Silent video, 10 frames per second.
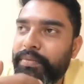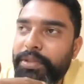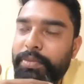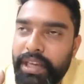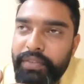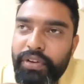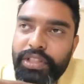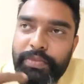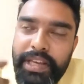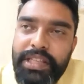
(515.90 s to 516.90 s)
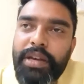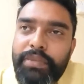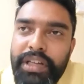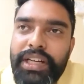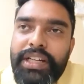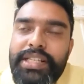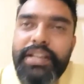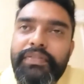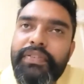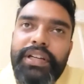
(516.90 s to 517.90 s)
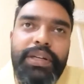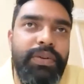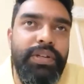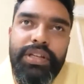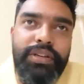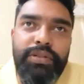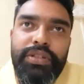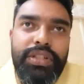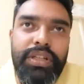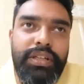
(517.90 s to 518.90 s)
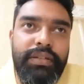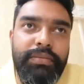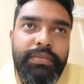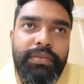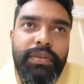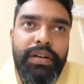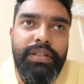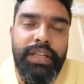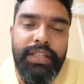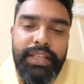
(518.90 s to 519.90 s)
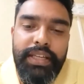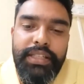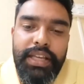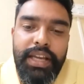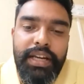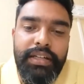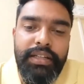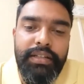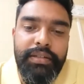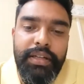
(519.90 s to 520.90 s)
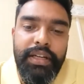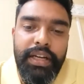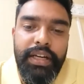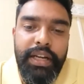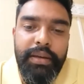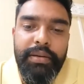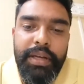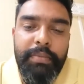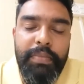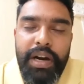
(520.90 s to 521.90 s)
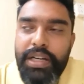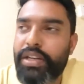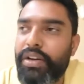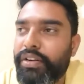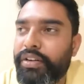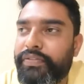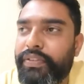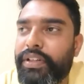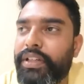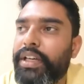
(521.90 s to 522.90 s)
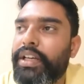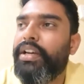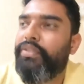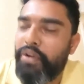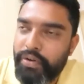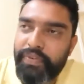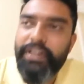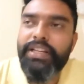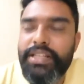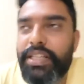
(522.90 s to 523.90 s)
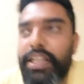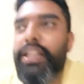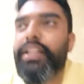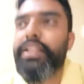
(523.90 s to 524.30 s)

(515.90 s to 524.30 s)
speaking for the space community itself, it was a huge success, and it imparts a lot of confidence in